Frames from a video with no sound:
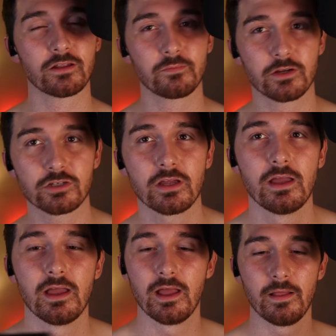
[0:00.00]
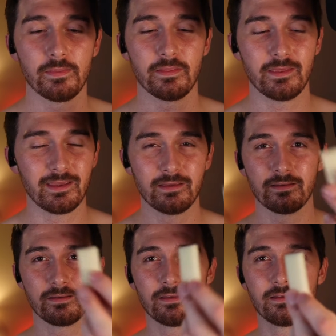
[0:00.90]
brush. The thing,
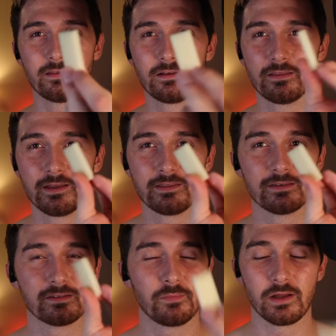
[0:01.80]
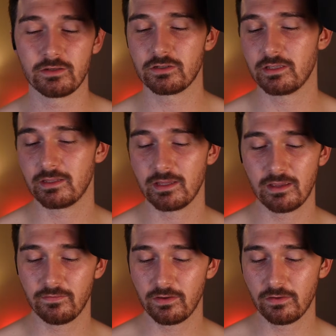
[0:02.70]
or like the sponge that they
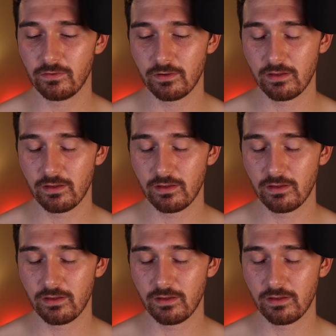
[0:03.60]
give you.